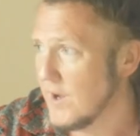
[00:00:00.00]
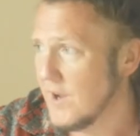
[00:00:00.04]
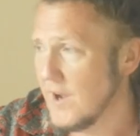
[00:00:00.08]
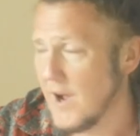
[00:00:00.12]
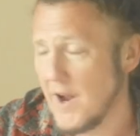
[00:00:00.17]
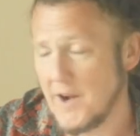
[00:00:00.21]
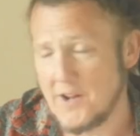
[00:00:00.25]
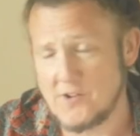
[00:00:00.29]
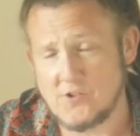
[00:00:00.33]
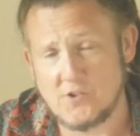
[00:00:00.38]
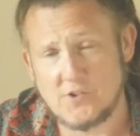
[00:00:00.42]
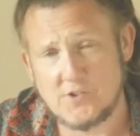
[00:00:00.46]

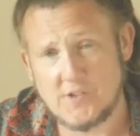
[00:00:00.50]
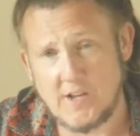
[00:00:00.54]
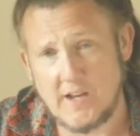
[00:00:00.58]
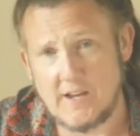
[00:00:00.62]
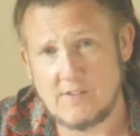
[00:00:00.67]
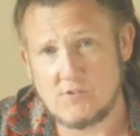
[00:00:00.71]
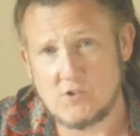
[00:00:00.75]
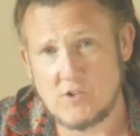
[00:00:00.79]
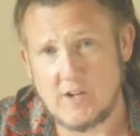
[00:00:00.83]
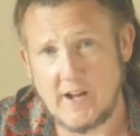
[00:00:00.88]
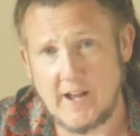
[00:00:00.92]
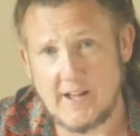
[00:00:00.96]
And it just
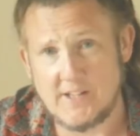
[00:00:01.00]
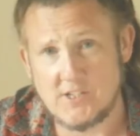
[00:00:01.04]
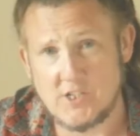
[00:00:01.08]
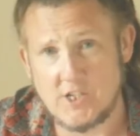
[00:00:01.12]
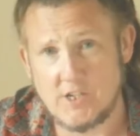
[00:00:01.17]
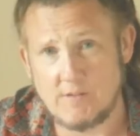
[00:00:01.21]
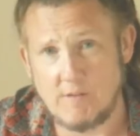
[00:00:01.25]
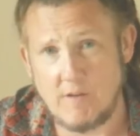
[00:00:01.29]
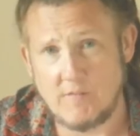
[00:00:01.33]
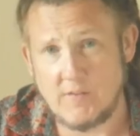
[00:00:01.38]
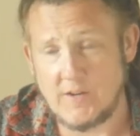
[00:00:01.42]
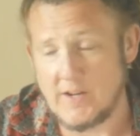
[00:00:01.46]
saves you the hassle
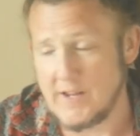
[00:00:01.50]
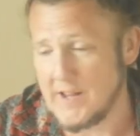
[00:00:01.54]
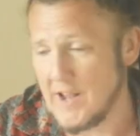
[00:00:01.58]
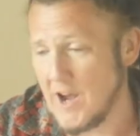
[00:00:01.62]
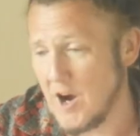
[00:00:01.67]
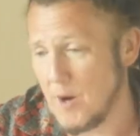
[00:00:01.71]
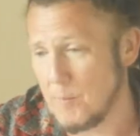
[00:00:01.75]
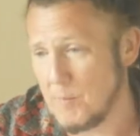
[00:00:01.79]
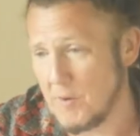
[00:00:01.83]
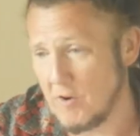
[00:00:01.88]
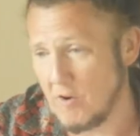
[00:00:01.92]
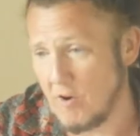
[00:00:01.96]
of having to get
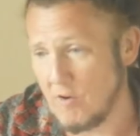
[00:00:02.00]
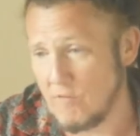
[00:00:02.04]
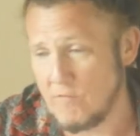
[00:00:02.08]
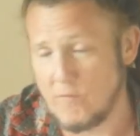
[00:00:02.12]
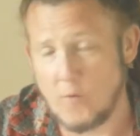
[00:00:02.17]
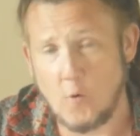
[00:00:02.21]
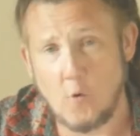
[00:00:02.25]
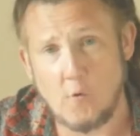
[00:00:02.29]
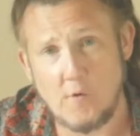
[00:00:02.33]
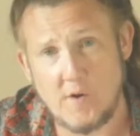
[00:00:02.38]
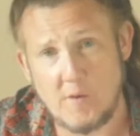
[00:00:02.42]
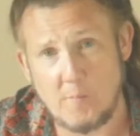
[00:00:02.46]
up at like
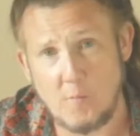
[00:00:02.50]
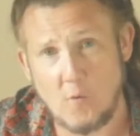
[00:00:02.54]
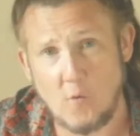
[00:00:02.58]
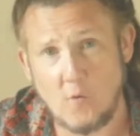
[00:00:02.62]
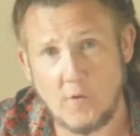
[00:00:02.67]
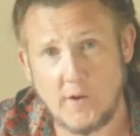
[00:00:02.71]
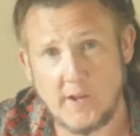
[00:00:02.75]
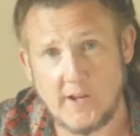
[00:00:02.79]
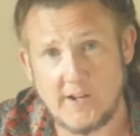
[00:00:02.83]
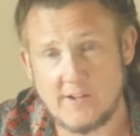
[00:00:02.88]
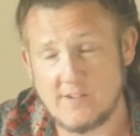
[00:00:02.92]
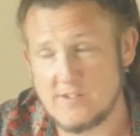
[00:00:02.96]
4 in the
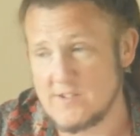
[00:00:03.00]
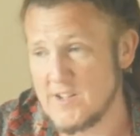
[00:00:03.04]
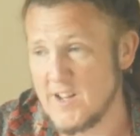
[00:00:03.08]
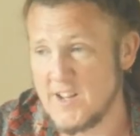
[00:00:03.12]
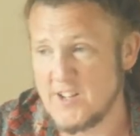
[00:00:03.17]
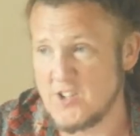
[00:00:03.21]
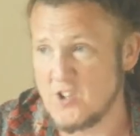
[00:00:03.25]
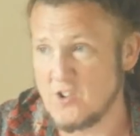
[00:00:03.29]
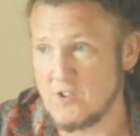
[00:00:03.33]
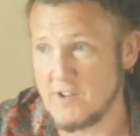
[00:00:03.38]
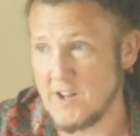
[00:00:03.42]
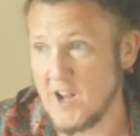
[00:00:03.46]
morning.
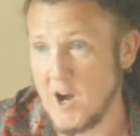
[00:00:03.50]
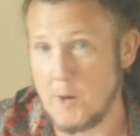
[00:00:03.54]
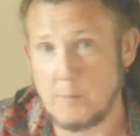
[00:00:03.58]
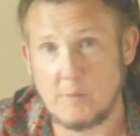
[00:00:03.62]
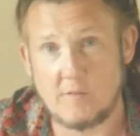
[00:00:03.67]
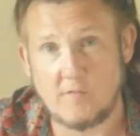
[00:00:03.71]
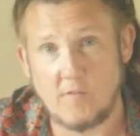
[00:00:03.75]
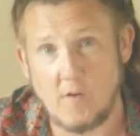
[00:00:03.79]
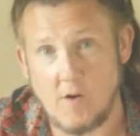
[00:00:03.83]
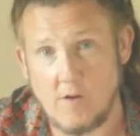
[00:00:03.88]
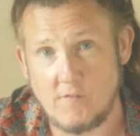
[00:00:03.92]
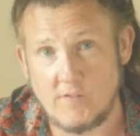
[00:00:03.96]
Instead you can get up
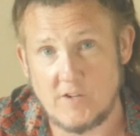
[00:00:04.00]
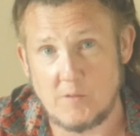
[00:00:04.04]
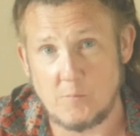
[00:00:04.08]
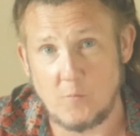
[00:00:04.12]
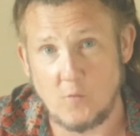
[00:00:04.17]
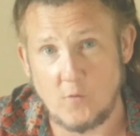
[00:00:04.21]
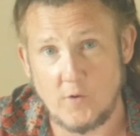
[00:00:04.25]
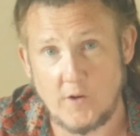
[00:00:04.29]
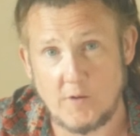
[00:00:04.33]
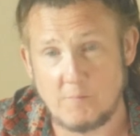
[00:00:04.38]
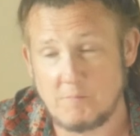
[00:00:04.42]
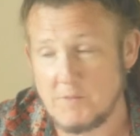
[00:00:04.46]
at 5 in the
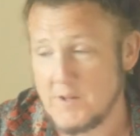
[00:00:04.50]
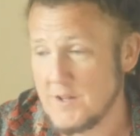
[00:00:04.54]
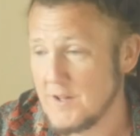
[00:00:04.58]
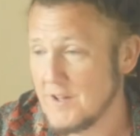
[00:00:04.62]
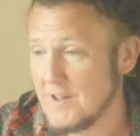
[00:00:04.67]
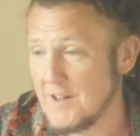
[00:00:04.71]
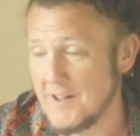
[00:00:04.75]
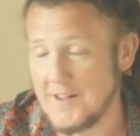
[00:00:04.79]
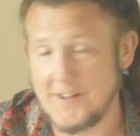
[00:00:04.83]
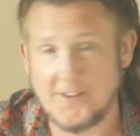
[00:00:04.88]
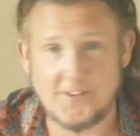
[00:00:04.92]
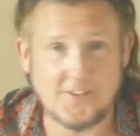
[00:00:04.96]
morning
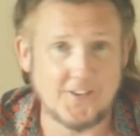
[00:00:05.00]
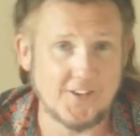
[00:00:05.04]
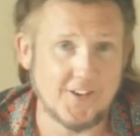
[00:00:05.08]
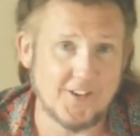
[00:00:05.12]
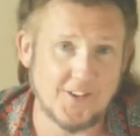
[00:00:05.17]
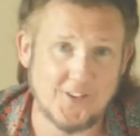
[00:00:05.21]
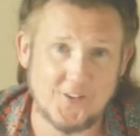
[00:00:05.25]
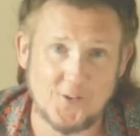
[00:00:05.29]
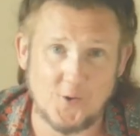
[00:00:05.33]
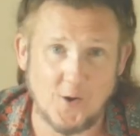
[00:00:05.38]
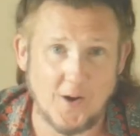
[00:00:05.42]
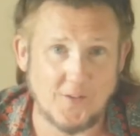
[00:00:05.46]
and
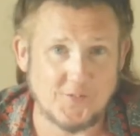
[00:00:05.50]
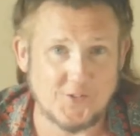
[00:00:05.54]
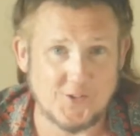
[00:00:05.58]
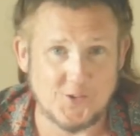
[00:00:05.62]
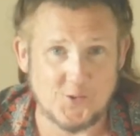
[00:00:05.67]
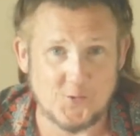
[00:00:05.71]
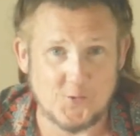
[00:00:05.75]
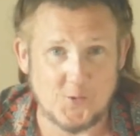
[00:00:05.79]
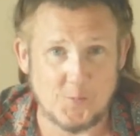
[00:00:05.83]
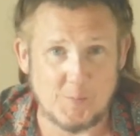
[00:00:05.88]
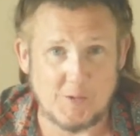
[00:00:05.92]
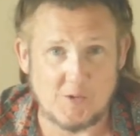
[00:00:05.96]
not have to
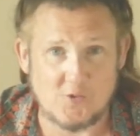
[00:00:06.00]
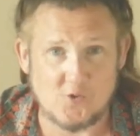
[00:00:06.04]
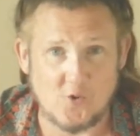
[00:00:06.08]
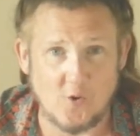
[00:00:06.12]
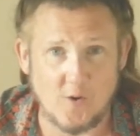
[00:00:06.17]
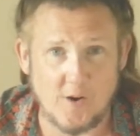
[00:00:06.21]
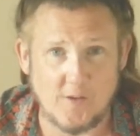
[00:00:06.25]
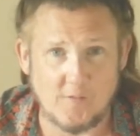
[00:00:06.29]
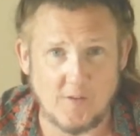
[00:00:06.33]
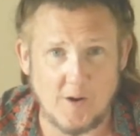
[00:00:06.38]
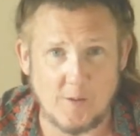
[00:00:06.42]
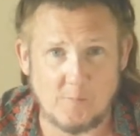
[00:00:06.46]
do the big
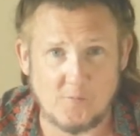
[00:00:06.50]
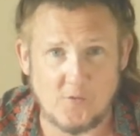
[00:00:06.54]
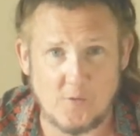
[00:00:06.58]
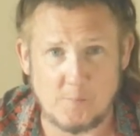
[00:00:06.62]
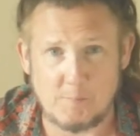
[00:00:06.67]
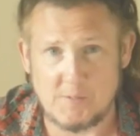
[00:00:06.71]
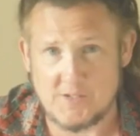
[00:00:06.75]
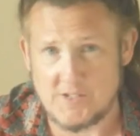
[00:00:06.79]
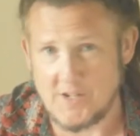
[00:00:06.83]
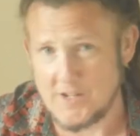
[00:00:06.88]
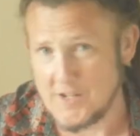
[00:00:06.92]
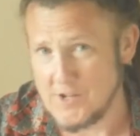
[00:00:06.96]
drive up from
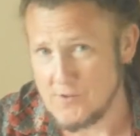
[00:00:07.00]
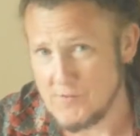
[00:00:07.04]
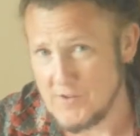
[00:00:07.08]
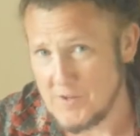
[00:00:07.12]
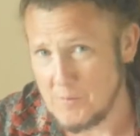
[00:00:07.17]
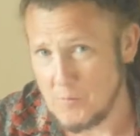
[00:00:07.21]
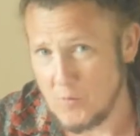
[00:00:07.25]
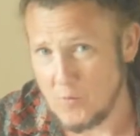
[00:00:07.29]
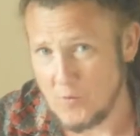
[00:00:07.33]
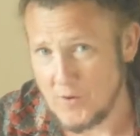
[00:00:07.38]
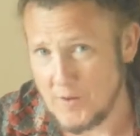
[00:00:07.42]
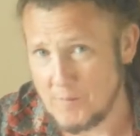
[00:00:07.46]
Pattaya in the
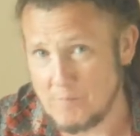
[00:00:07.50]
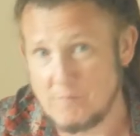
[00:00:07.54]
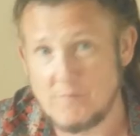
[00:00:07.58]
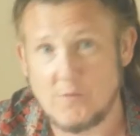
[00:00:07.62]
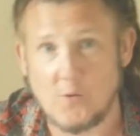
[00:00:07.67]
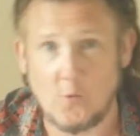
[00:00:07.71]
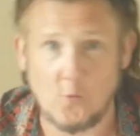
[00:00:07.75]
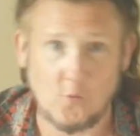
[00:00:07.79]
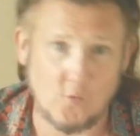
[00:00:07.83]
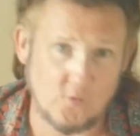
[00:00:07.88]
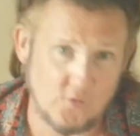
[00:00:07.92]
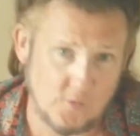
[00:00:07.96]
morning
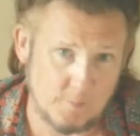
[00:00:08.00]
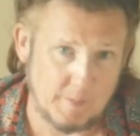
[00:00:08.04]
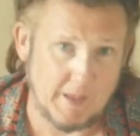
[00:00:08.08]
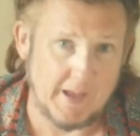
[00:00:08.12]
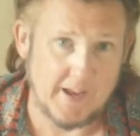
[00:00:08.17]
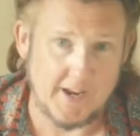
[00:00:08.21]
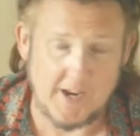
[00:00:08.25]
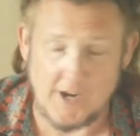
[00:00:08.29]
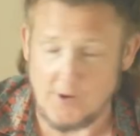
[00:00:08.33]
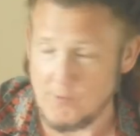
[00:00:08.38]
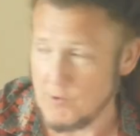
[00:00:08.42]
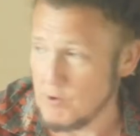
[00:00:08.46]
or from that
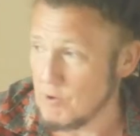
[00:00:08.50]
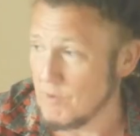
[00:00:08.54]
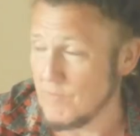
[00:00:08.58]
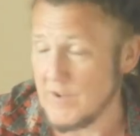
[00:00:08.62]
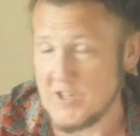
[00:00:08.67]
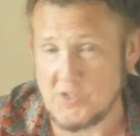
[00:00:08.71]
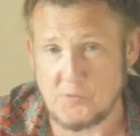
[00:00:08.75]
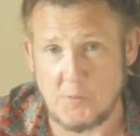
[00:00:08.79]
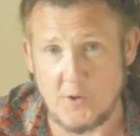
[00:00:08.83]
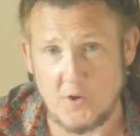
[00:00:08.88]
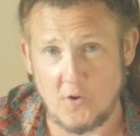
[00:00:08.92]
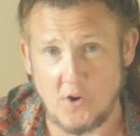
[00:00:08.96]
area if
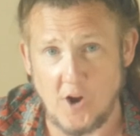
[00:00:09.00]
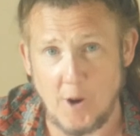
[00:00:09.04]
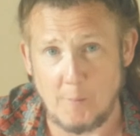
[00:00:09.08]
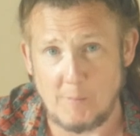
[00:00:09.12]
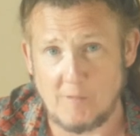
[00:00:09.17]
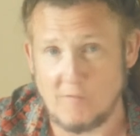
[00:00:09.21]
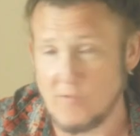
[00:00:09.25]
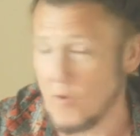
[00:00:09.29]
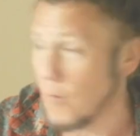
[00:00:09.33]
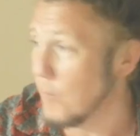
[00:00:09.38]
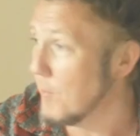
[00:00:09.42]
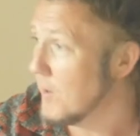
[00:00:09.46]
that's where you're coming
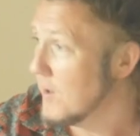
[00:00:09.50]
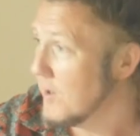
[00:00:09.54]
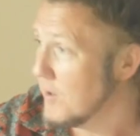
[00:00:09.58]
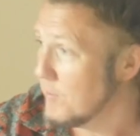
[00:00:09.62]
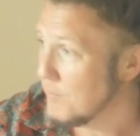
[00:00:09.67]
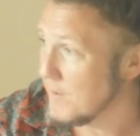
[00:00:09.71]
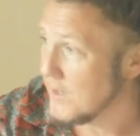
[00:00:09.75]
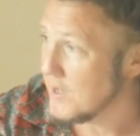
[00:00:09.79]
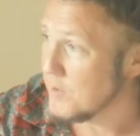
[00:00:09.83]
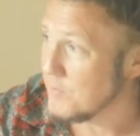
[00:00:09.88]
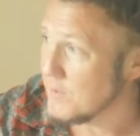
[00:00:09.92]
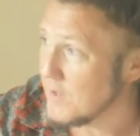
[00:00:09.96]
from.
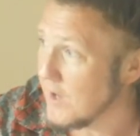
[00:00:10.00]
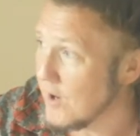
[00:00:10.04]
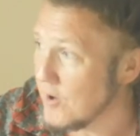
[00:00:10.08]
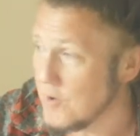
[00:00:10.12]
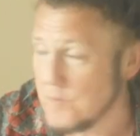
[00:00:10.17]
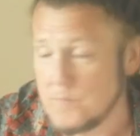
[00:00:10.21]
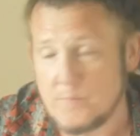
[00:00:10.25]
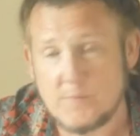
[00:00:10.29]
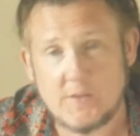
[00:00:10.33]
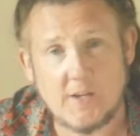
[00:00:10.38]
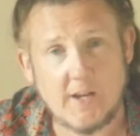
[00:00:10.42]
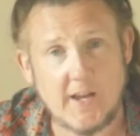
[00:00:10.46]
But here we
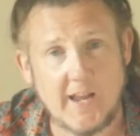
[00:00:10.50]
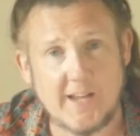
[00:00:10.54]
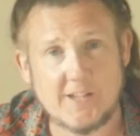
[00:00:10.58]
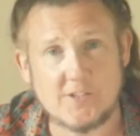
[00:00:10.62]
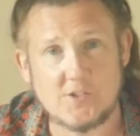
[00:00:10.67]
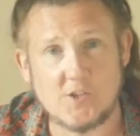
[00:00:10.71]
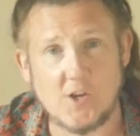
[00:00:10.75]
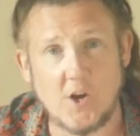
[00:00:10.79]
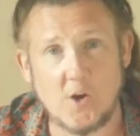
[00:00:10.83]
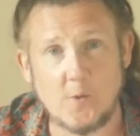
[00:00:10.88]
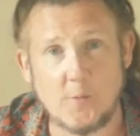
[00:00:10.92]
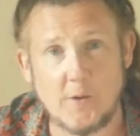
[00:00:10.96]
go, X
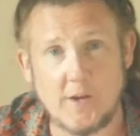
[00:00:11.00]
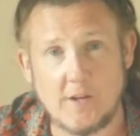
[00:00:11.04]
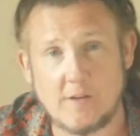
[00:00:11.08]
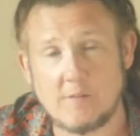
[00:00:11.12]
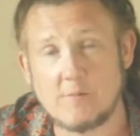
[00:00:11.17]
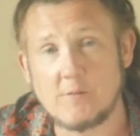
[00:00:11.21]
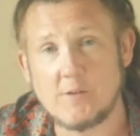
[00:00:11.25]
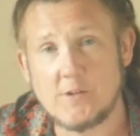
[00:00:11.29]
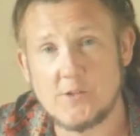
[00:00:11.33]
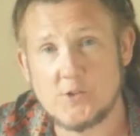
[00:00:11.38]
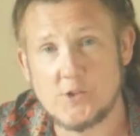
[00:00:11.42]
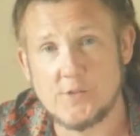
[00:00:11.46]
Go
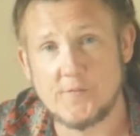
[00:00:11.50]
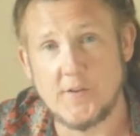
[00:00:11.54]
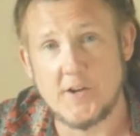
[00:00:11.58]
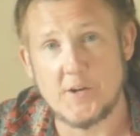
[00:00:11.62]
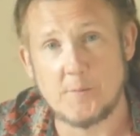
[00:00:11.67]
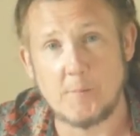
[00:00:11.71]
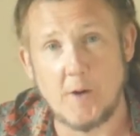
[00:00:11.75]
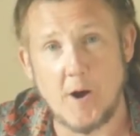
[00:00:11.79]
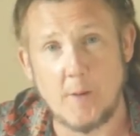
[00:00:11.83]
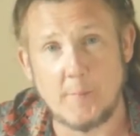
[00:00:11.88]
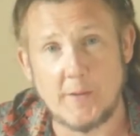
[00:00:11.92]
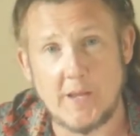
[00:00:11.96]
Inn
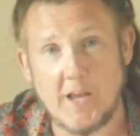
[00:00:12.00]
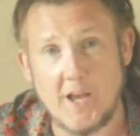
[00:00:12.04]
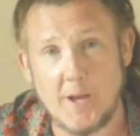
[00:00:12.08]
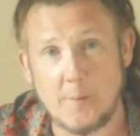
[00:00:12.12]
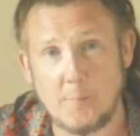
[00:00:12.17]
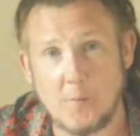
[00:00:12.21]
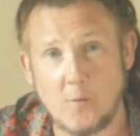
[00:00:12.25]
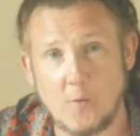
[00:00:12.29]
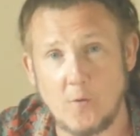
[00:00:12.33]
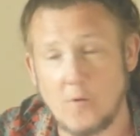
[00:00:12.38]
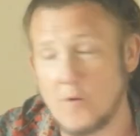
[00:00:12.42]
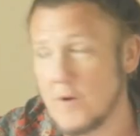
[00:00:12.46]
SUVARNABHUMI
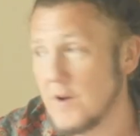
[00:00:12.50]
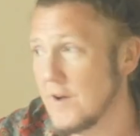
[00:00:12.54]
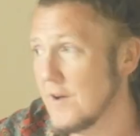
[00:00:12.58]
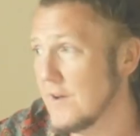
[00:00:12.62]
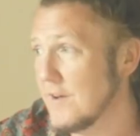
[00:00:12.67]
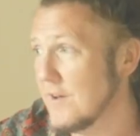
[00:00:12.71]
airport.